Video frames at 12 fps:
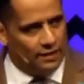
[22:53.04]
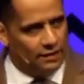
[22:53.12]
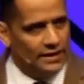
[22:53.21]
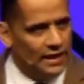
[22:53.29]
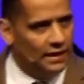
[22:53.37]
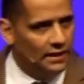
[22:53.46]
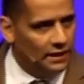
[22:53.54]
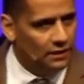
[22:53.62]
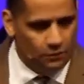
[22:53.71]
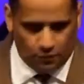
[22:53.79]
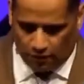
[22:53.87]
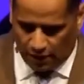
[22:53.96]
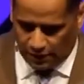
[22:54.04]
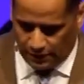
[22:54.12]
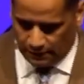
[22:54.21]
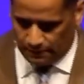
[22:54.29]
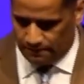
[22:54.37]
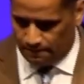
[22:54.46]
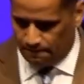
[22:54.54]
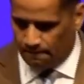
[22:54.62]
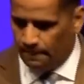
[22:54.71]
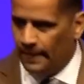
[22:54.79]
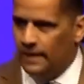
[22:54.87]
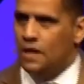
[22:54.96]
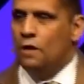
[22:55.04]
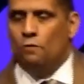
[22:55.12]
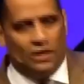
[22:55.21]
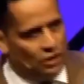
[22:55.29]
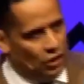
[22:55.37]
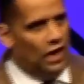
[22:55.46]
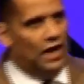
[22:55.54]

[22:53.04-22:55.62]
identity. Who are you? When God,